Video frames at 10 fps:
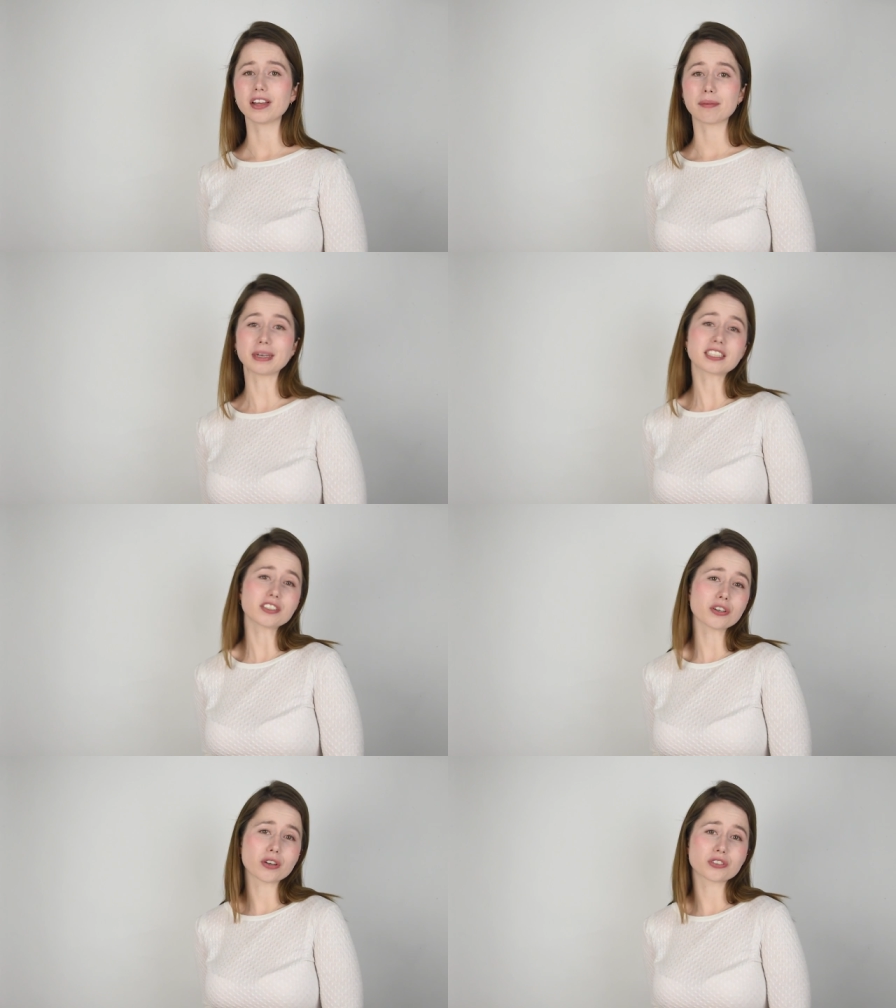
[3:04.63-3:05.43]
My
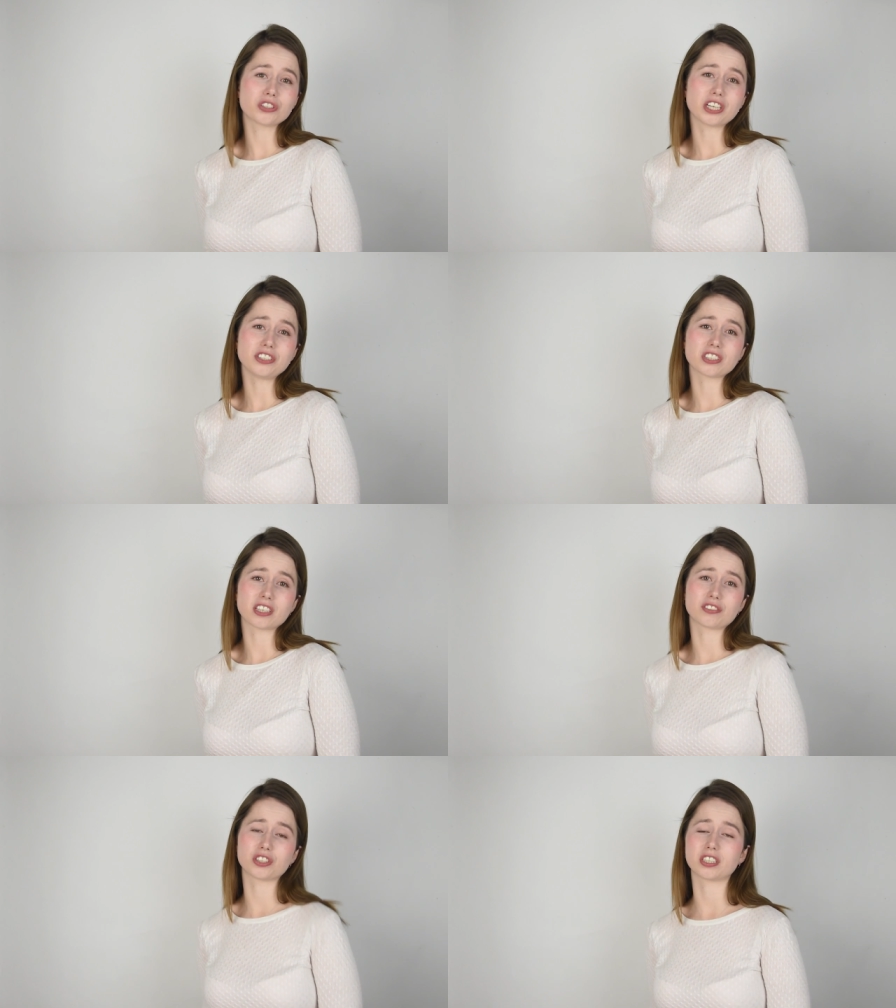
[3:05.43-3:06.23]
skin tone also changes
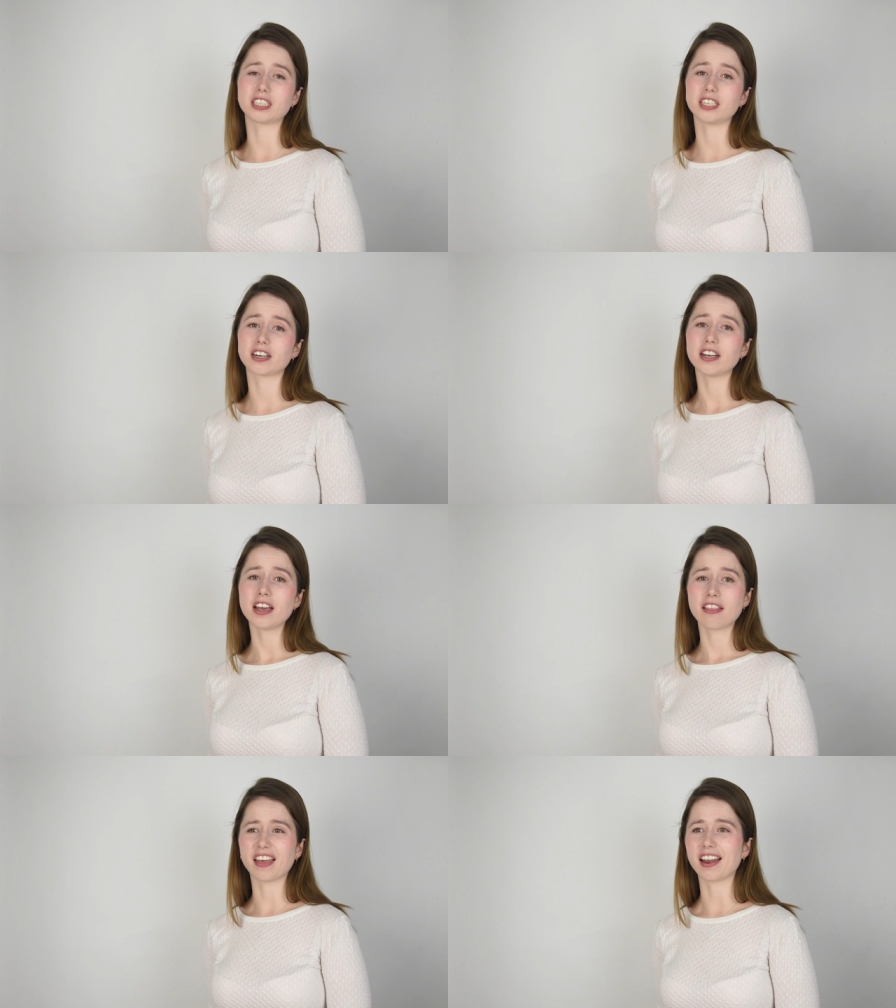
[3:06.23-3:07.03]
enough during the year
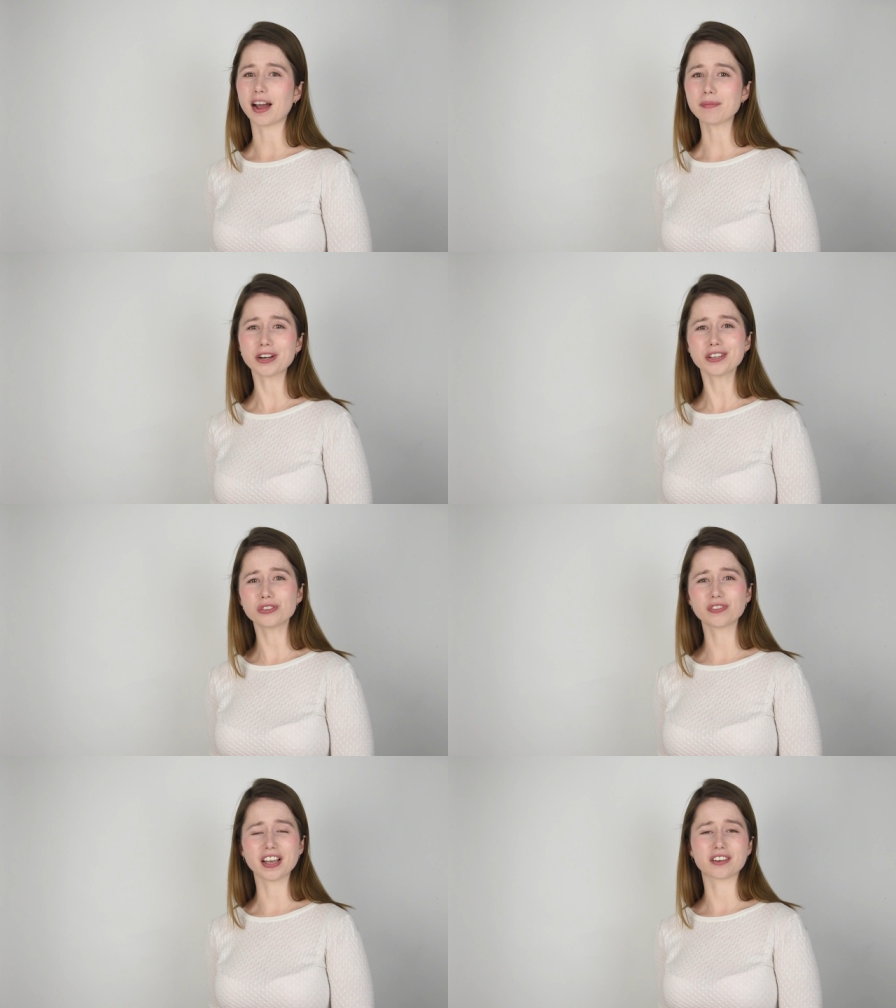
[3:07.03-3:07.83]
that I'm not a
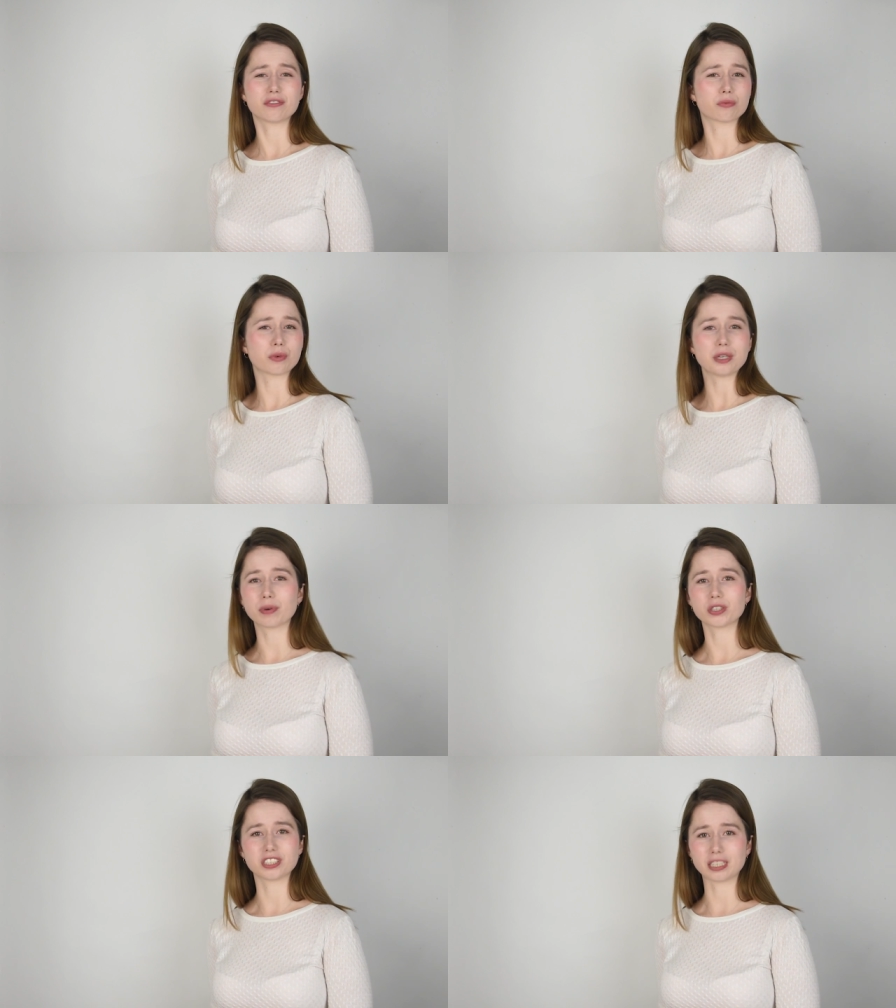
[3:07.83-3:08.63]
huge fan of
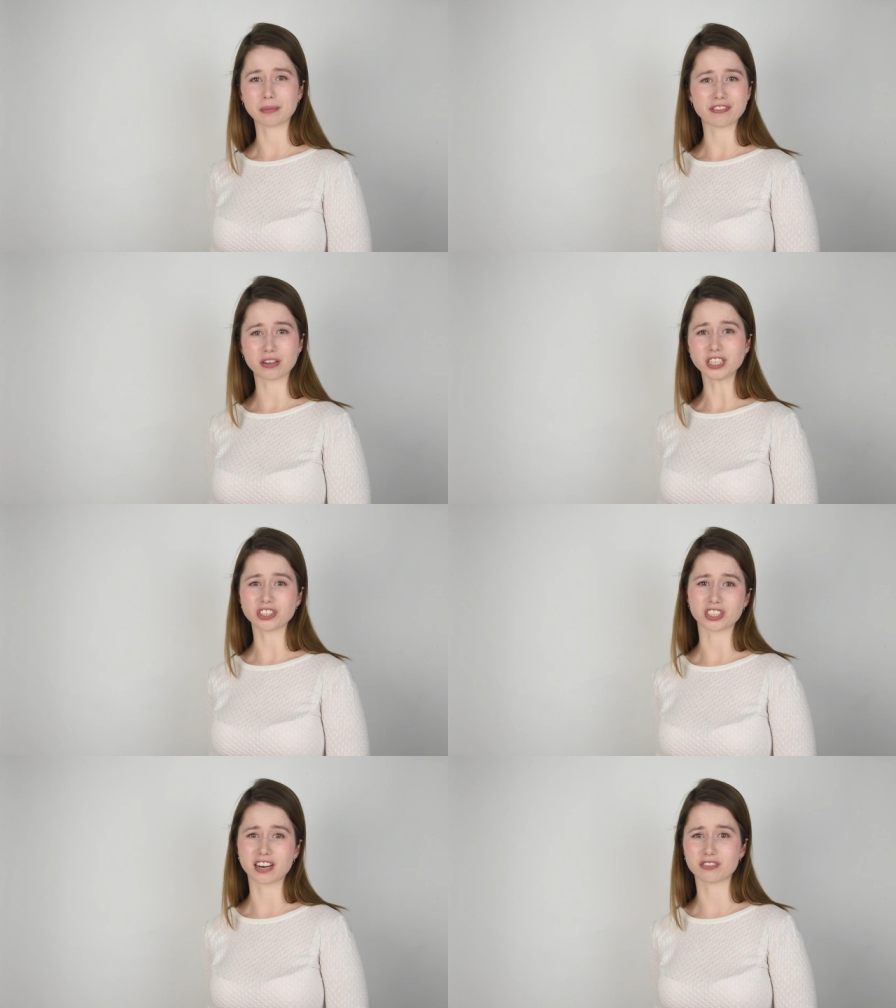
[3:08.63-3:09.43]
repurchasing my
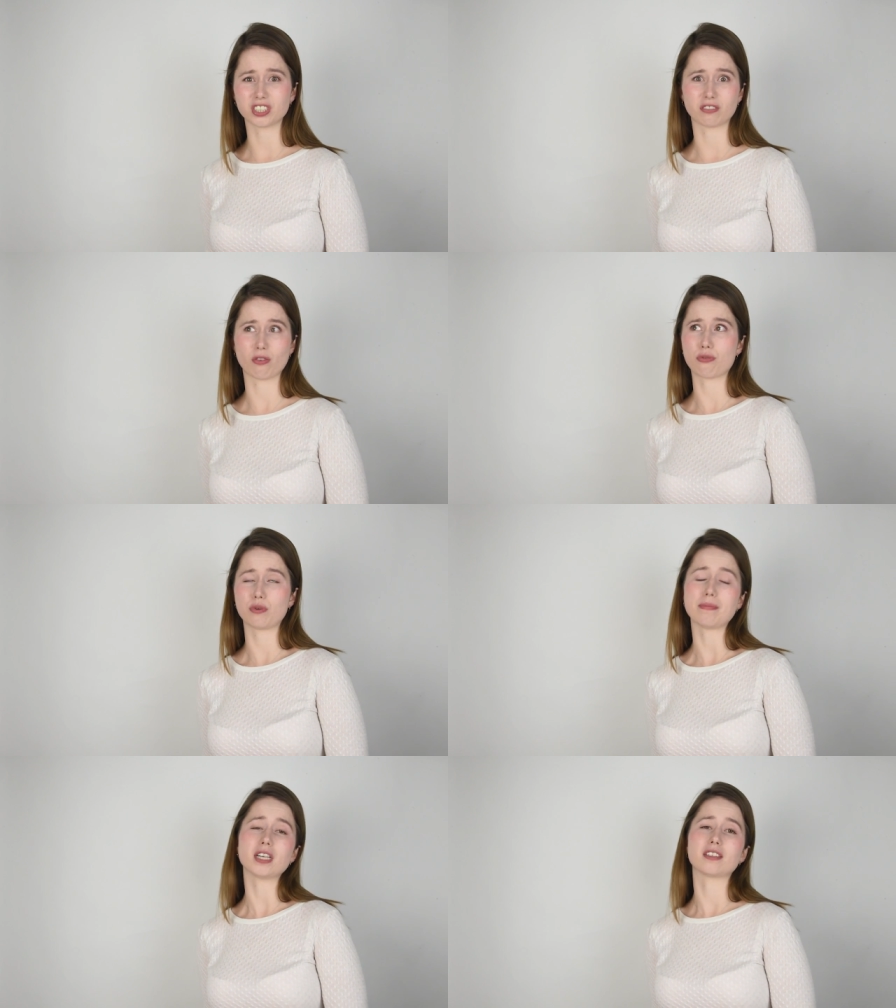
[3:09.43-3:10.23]
foundation every
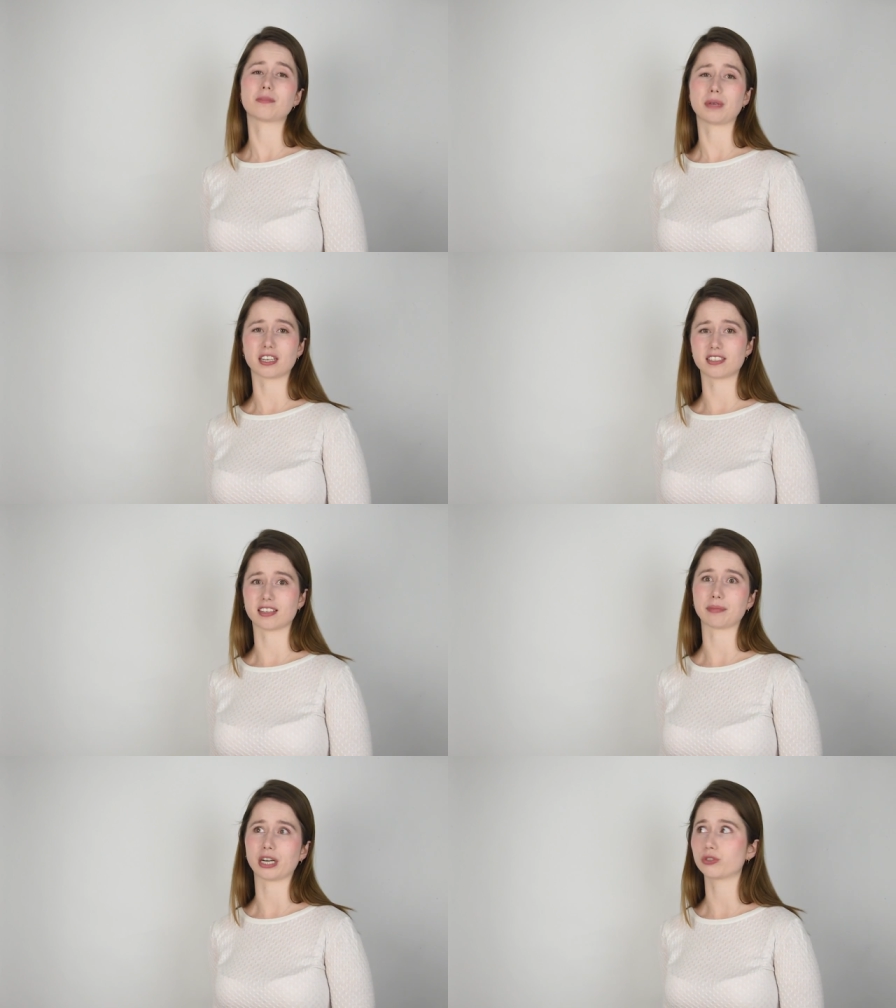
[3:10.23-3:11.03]
three months because
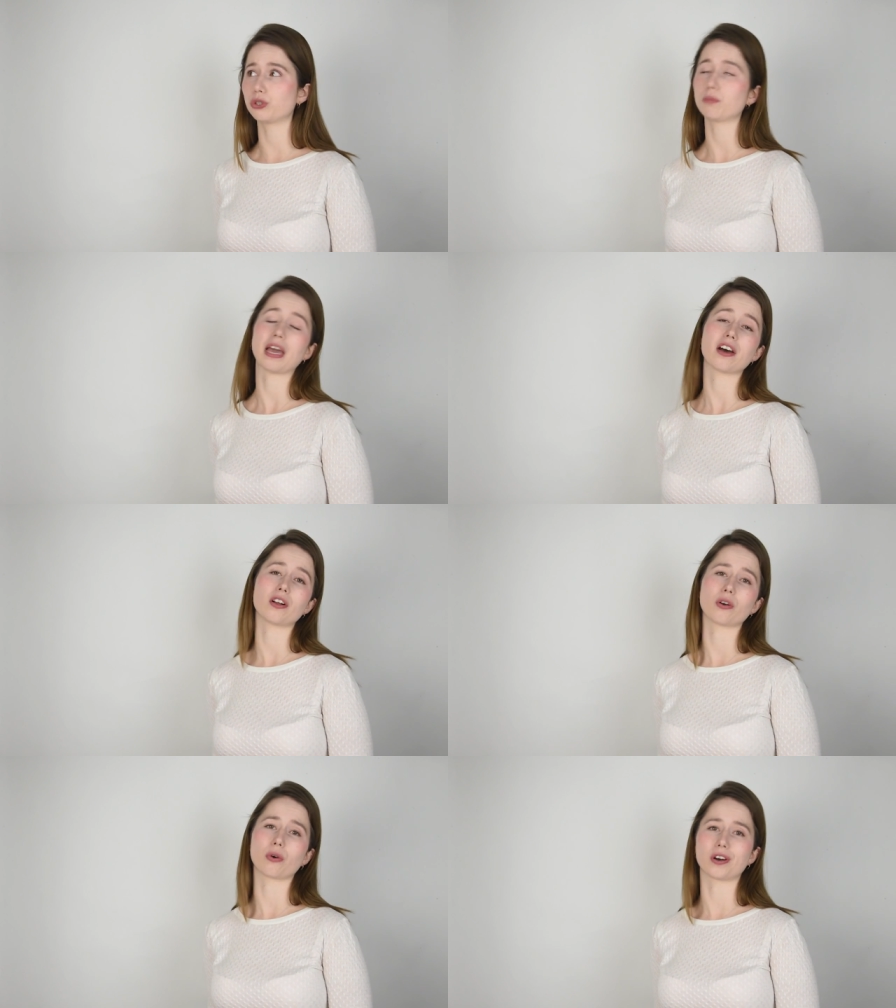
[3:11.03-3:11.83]
I'm now too
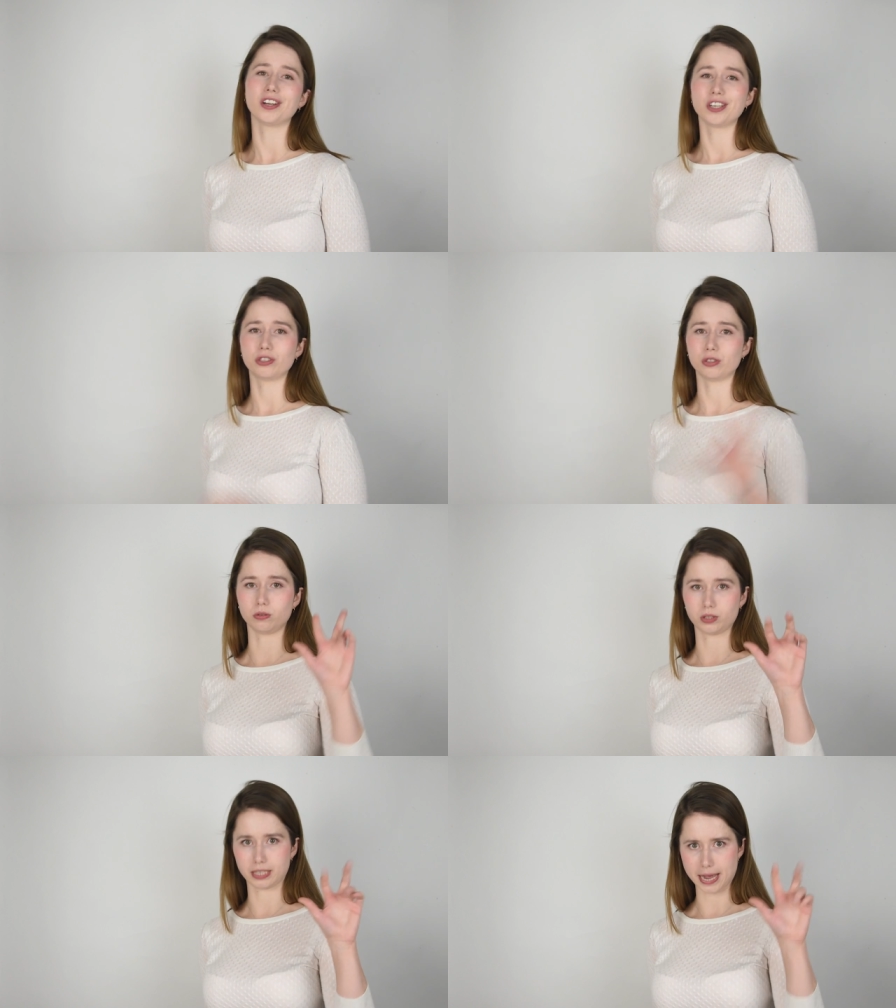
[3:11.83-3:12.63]
pale or
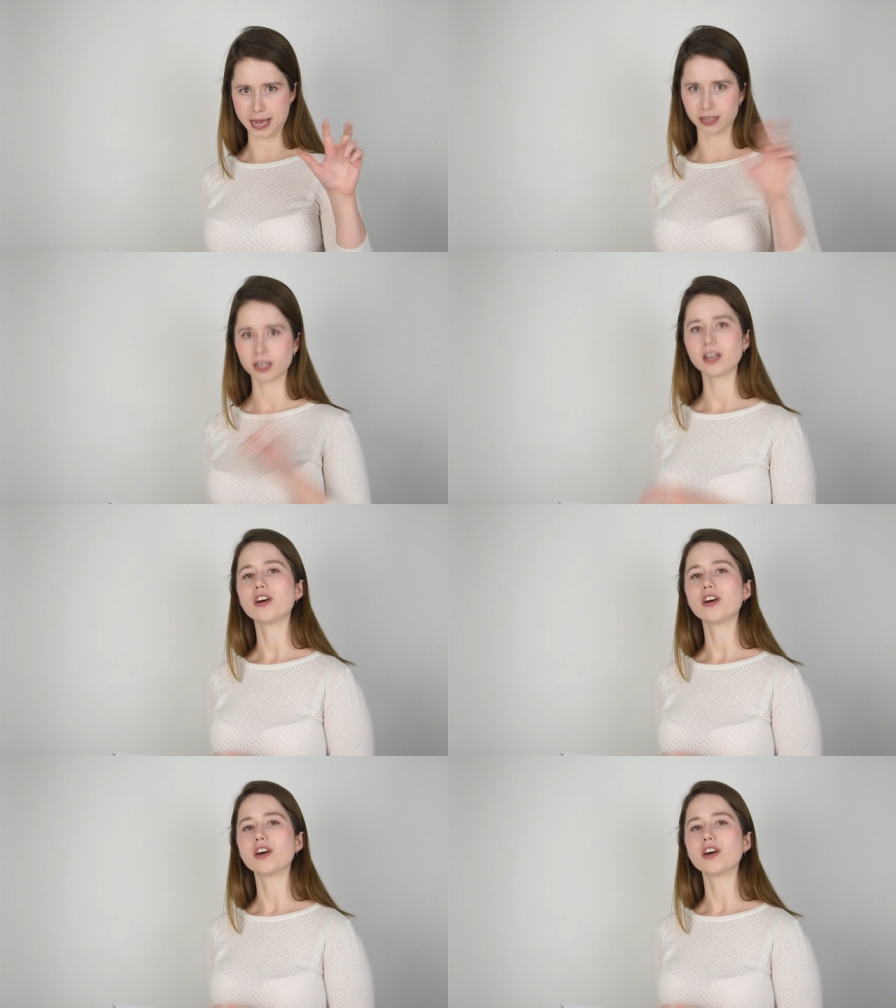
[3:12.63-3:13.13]
too tan